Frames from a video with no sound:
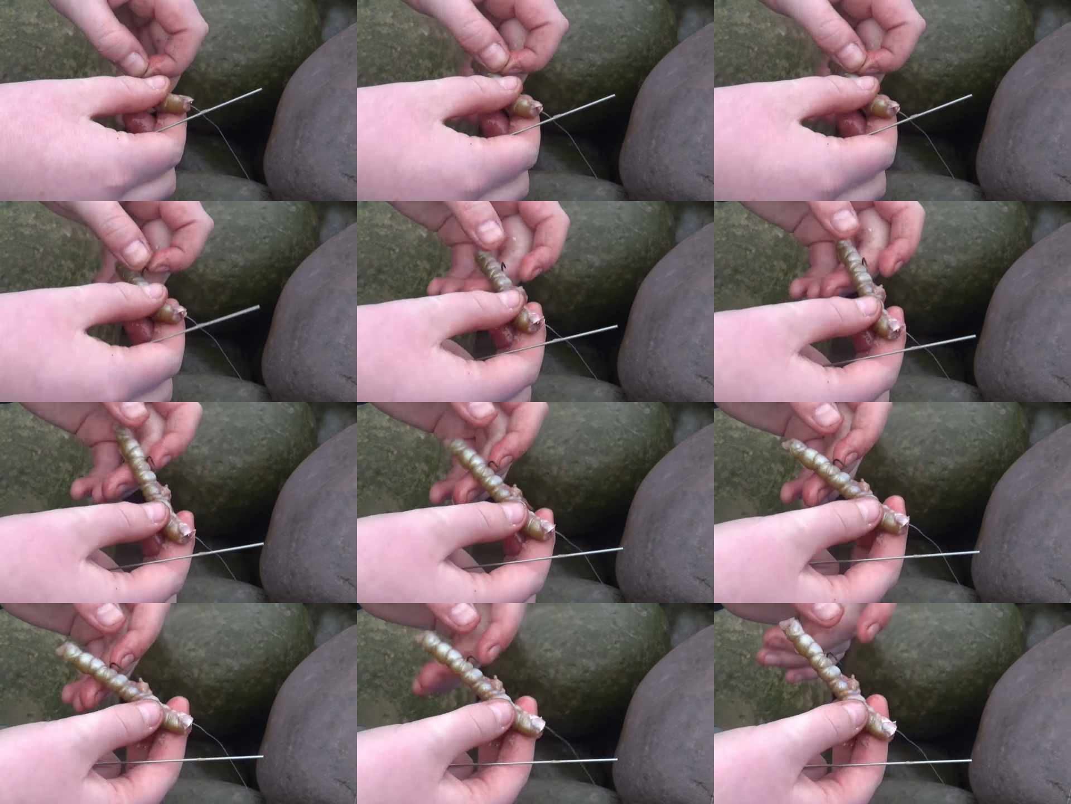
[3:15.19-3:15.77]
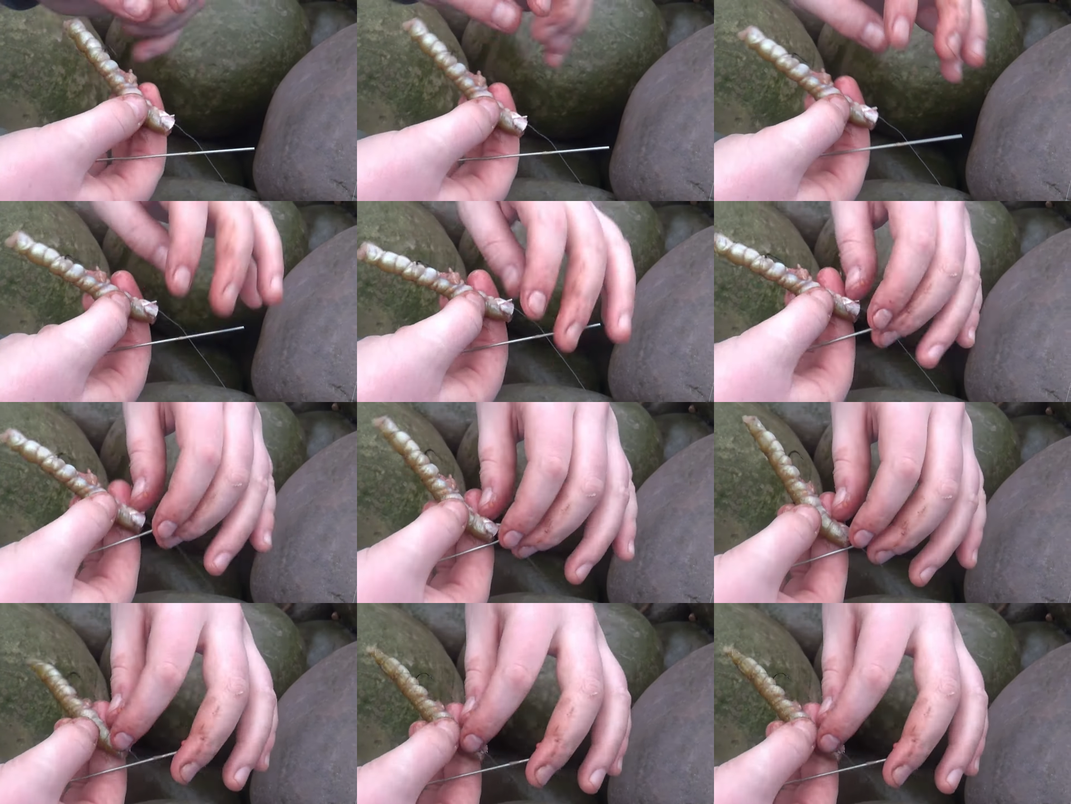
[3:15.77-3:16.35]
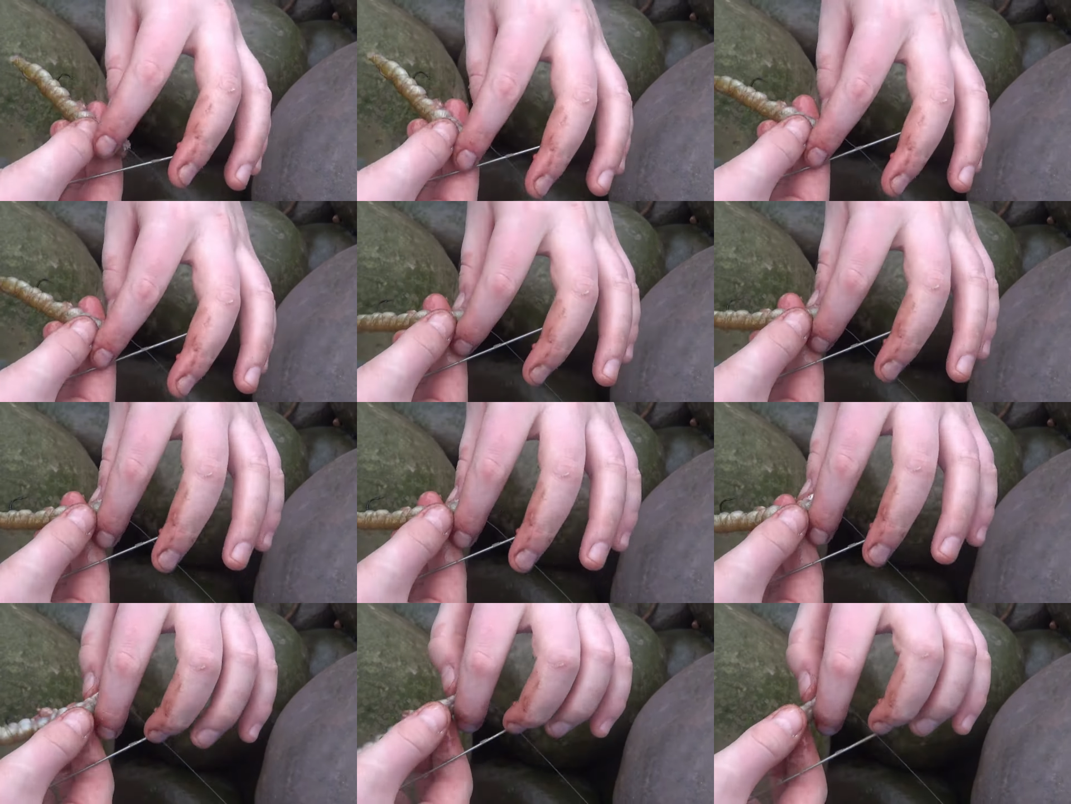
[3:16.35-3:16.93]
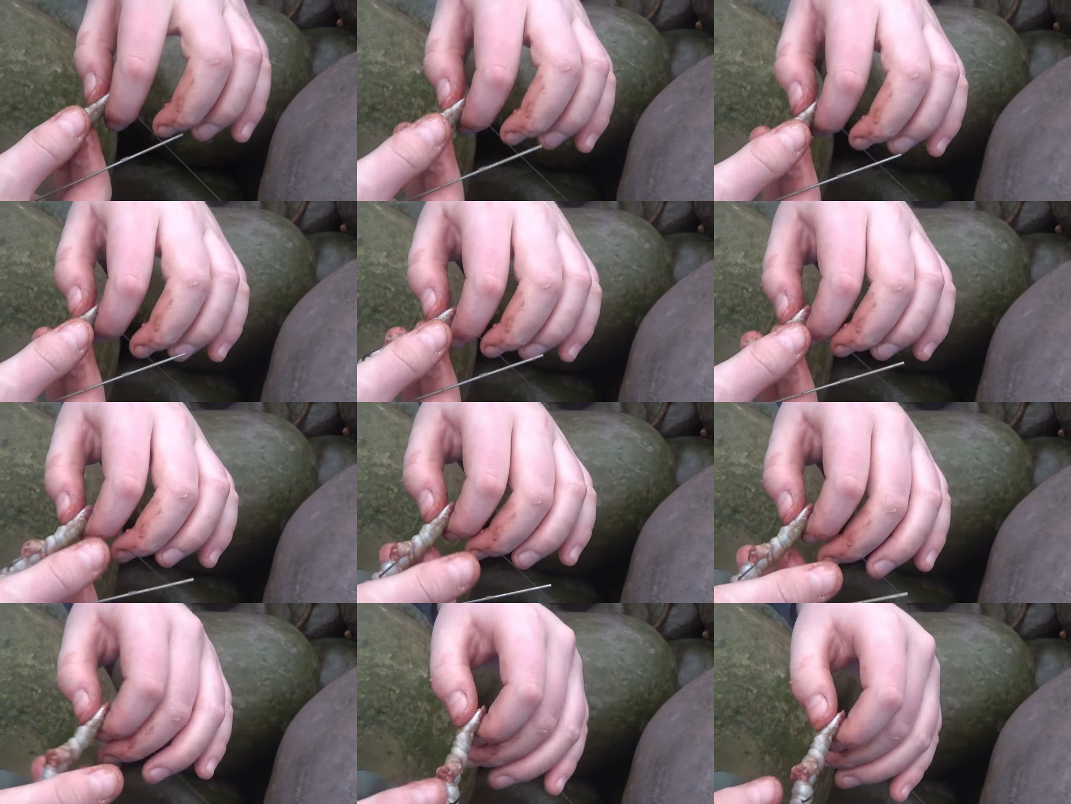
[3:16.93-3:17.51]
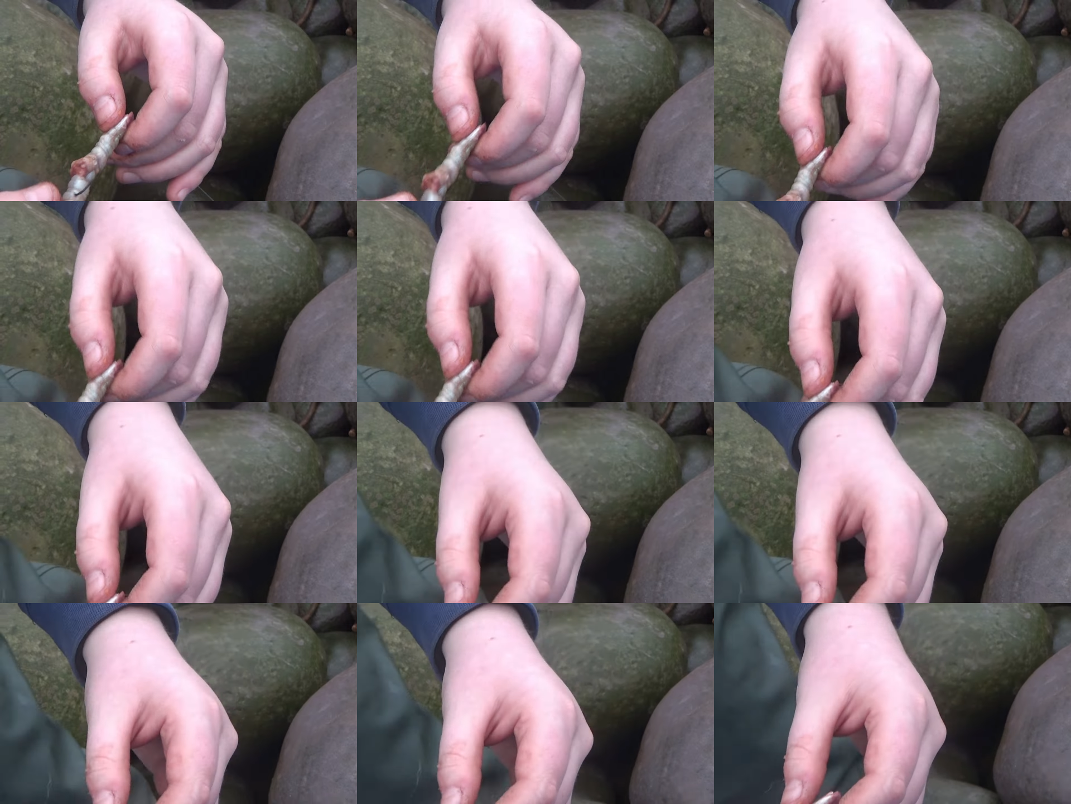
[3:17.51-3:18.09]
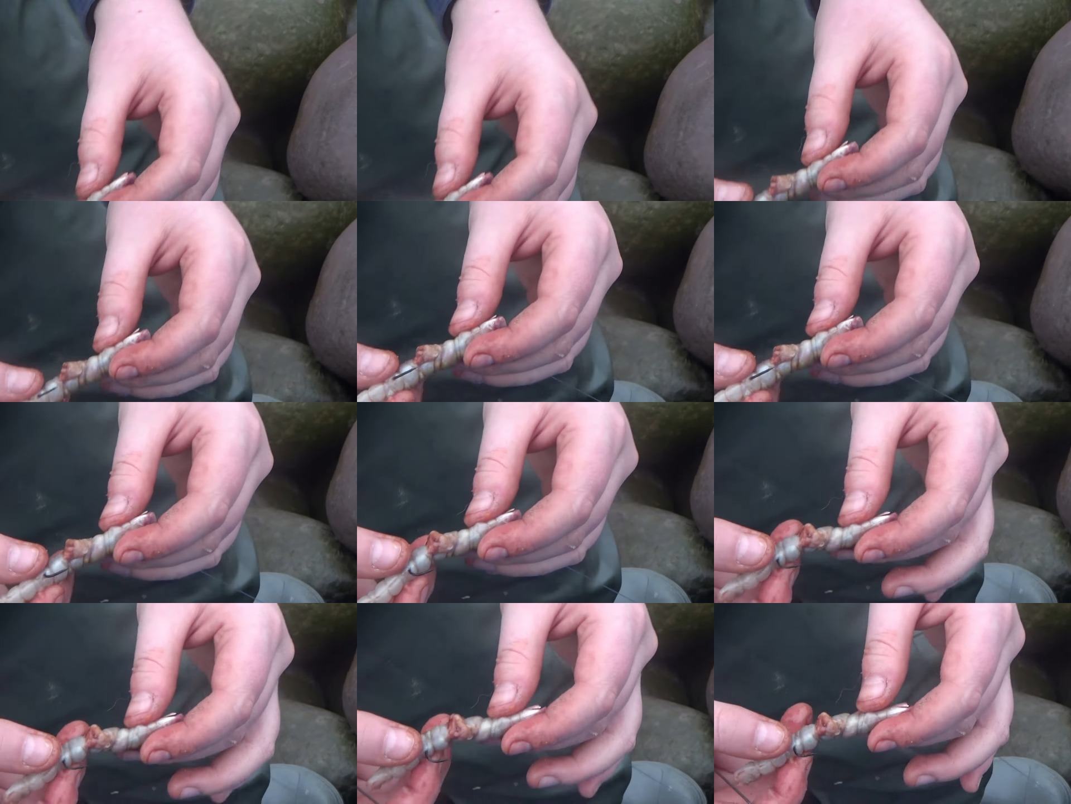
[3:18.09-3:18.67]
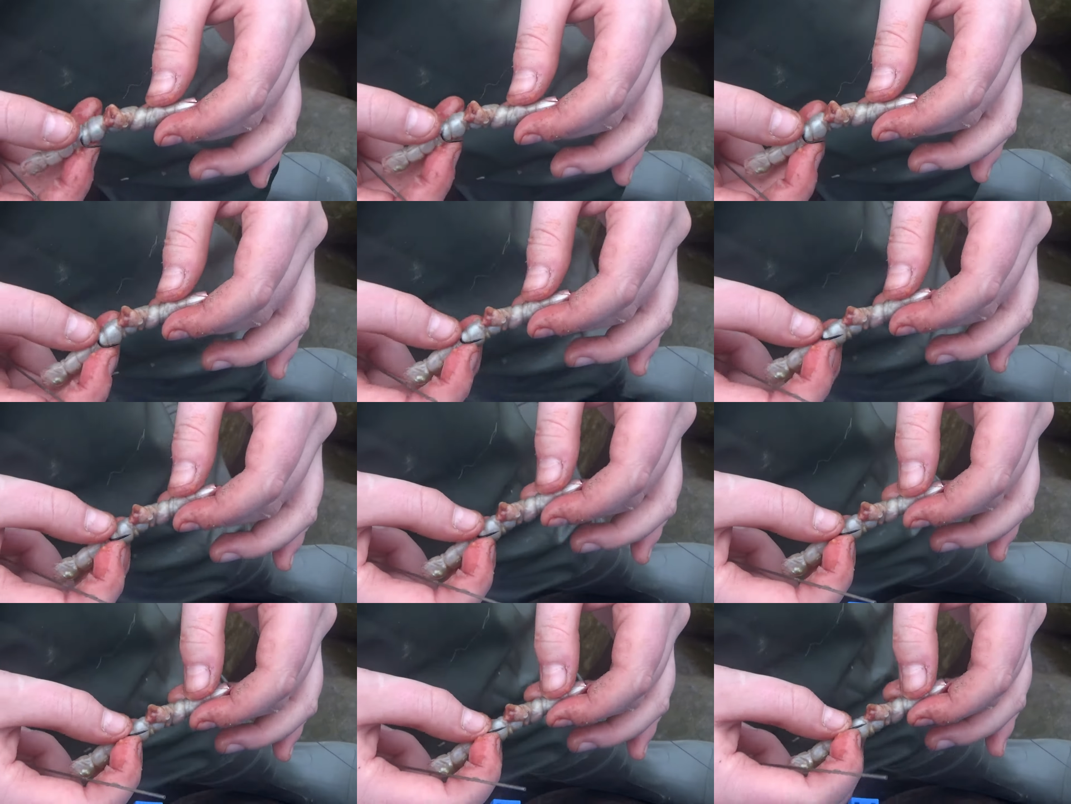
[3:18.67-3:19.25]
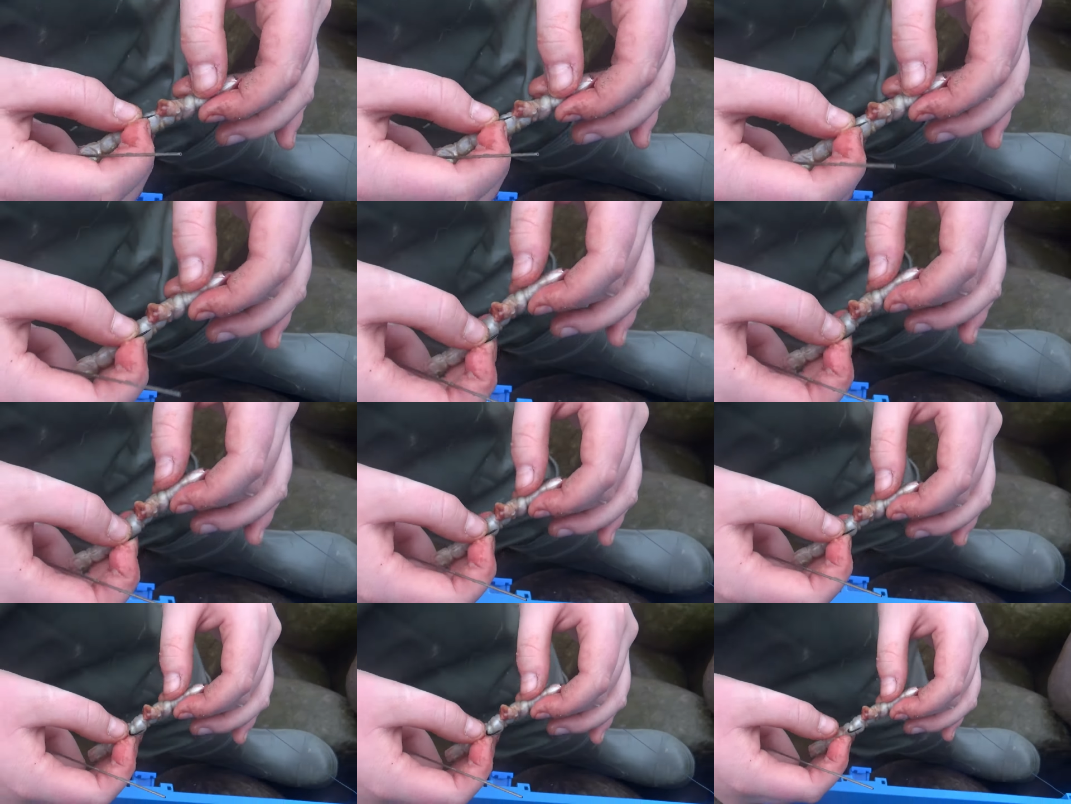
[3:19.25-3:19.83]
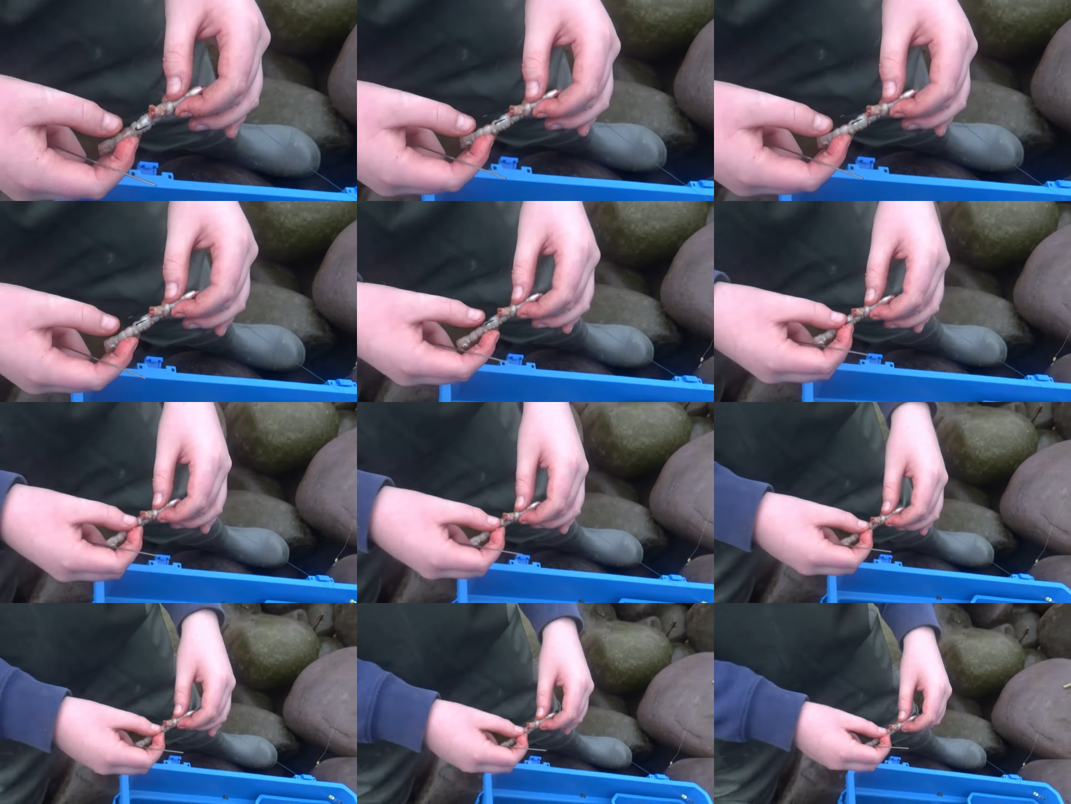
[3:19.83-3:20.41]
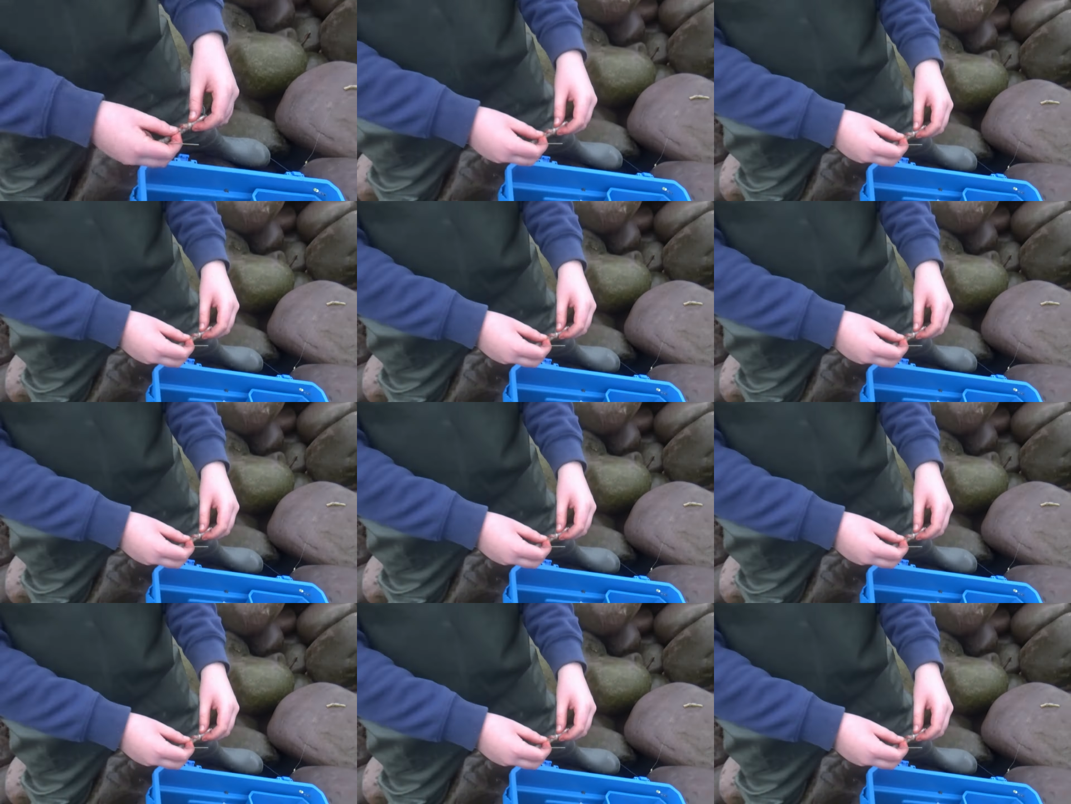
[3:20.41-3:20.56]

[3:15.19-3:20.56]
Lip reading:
[unreadable: no face in view]